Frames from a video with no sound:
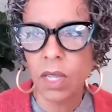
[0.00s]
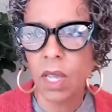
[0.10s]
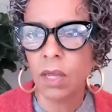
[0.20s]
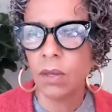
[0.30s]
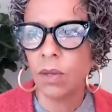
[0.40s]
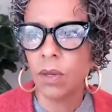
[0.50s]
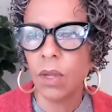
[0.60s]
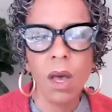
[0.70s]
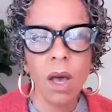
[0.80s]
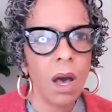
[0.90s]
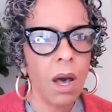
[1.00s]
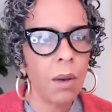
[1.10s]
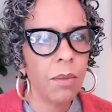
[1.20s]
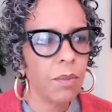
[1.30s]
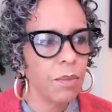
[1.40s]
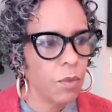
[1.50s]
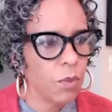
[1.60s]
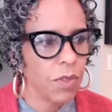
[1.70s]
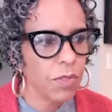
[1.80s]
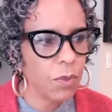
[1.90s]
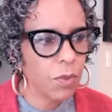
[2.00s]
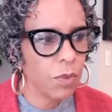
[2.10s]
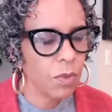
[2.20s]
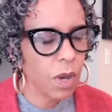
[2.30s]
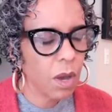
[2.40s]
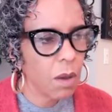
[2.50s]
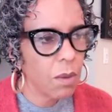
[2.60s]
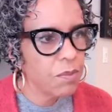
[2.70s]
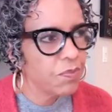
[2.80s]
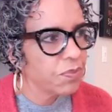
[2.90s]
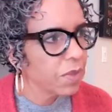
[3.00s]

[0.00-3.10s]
and um, with um,